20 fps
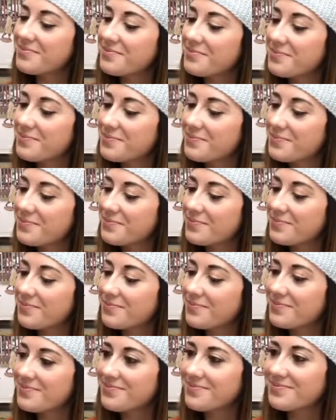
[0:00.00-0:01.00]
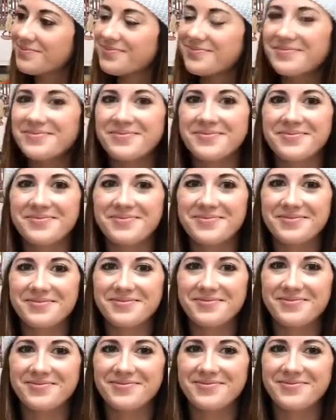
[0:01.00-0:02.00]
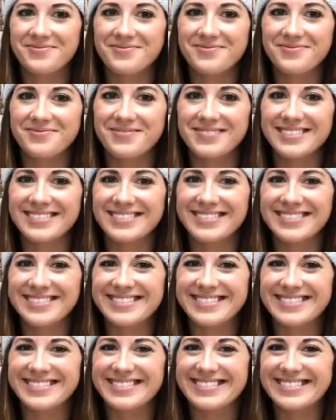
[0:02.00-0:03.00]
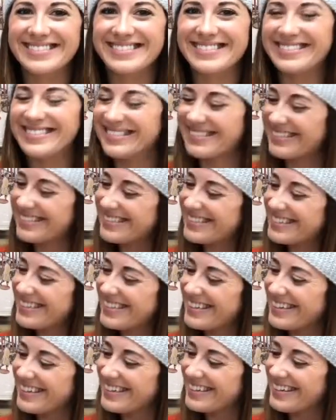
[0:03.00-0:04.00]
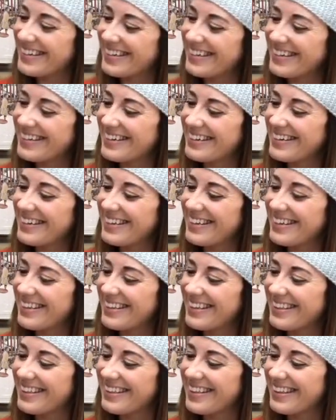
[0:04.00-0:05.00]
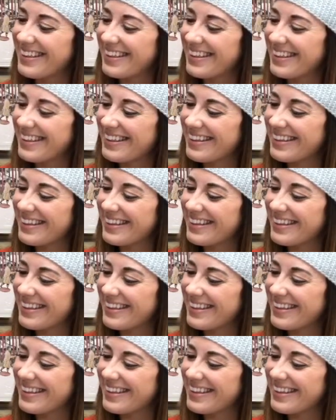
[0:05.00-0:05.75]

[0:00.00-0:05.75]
(not speaking)